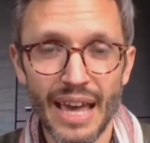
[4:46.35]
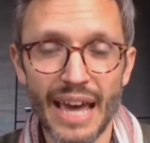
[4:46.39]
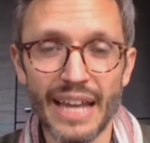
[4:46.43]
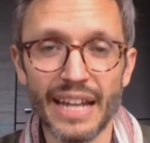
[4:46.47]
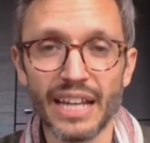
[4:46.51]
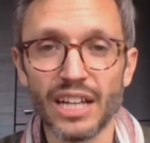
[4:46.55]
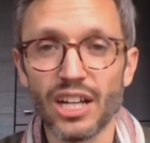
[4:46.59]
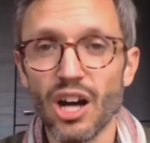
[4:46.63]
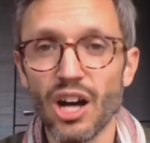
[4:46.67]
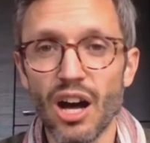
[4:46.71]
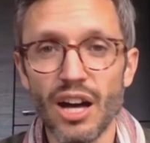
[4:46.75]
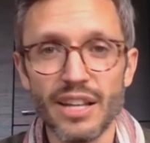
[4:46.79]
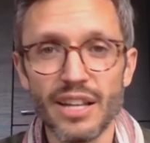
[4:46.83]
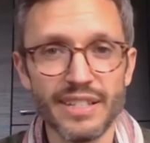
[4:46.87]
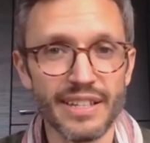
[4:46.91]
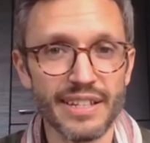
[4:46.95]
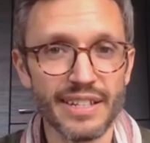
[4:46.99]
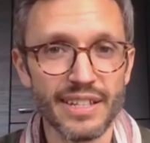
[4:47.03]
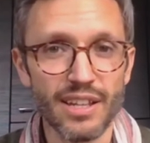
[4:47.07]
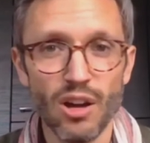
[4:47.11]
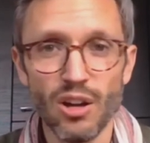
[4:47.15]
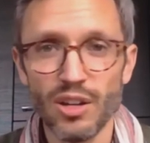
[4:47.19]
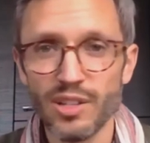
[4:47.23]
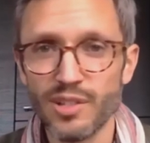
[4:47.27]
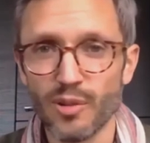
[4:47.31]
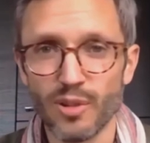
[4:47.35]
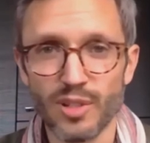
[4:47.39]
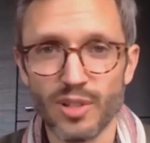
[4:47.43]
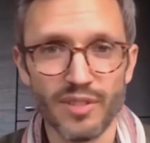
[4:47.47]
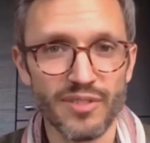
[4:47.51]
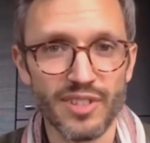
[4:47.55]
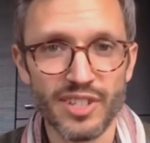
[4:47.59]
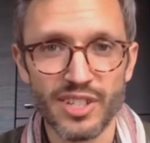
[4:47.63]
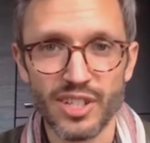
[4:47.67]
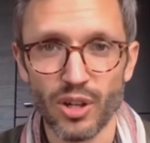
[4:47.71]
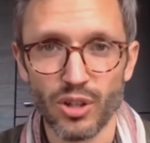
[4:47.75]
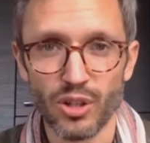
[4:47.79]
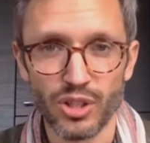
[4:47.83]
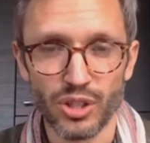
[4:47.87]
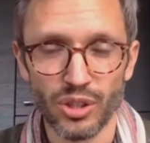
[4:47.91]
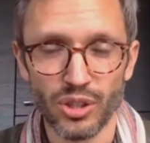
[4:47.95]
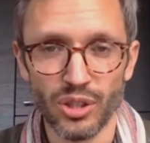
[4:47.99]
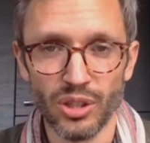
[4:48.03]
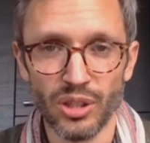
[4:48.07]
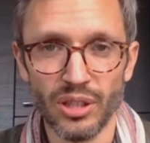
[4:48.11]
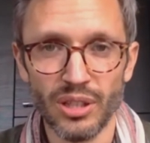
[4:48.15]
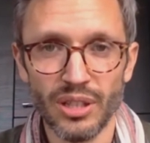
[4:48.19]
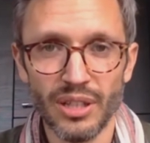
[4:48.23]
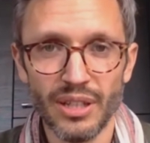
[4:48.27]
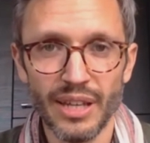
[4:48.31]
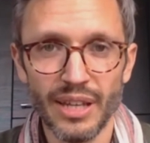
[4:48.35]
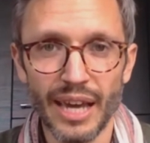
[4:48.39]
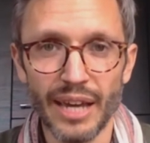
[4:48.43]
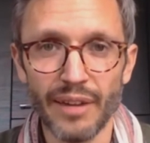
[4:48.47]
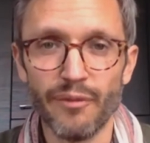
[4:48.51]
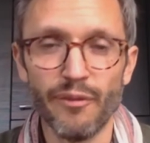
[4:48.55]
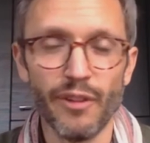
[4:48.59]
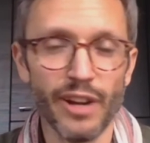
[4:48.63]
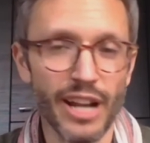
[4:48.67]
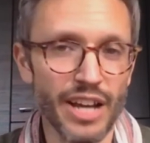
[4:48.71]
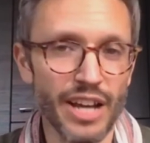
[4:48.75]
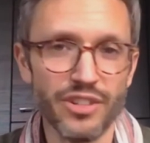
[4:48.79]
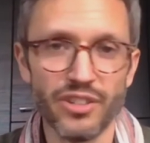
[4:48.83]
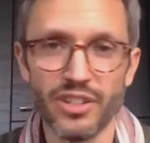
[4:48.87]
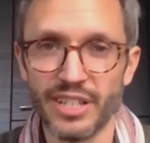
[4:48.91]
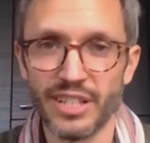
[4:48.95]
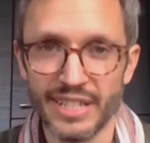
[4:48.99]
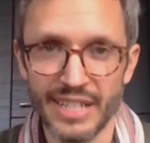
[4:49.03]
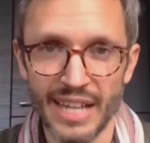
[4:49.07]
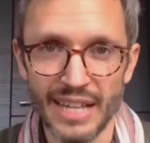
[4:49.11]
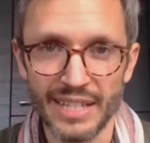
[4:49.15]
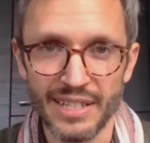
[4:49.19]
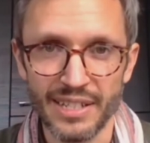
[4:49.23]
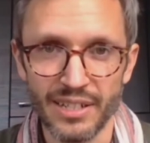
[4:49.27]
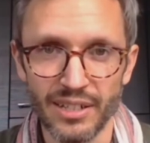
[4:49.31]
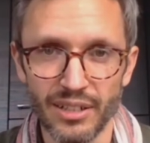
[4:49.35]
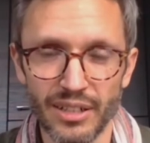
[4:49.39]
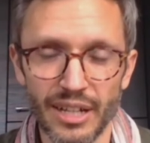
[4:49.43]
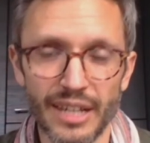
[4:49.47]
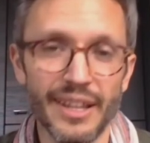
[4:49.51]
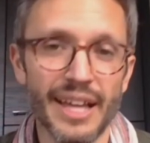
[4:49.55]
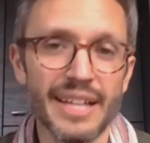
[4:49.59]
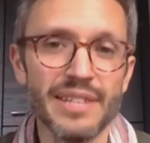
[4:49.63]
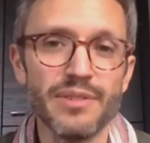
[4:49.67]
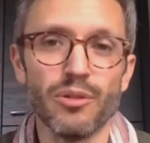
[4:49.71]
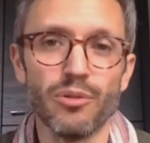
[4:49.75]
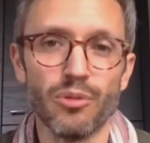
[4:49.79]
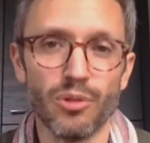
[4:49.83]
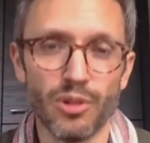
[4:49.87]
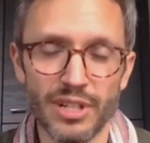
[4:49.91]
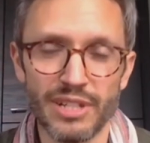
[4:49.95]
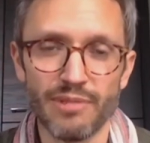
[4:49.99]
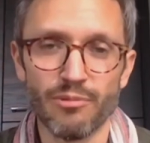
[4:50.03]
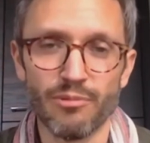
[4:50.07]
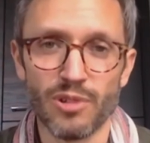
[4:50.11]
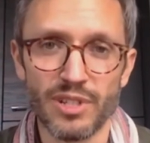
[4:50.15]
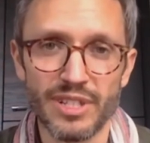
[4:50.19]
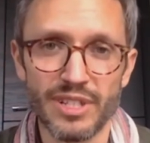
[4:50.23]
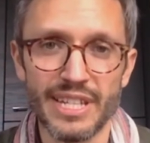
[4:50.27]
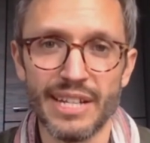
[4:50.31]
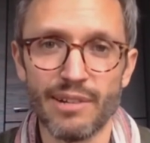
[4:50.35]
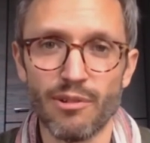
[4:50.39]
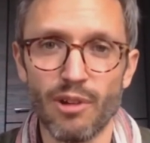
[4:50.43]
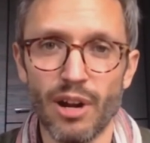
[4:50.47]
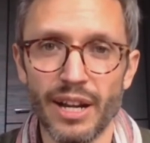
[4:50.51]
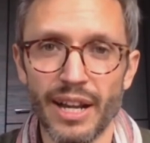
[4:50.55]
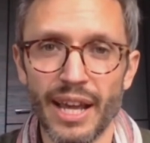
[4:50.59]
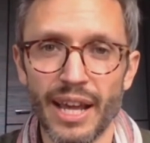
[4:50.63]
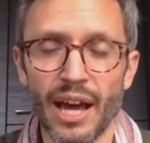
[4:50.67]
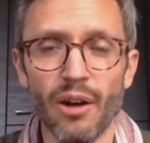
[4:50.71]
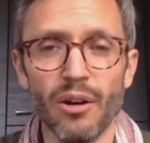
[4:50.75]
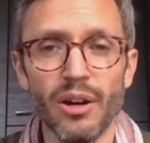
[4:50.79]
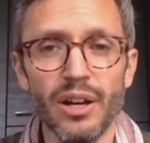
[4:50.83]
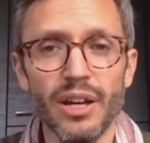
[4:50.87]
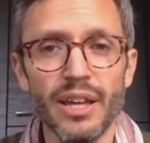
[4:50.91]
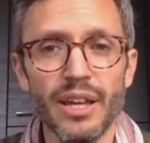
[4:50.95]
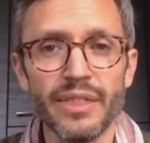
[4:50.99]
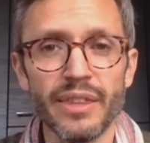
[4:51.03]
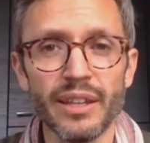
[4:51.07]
and it causes all sorts of social and financial disaster. And that's what we're seeing right now.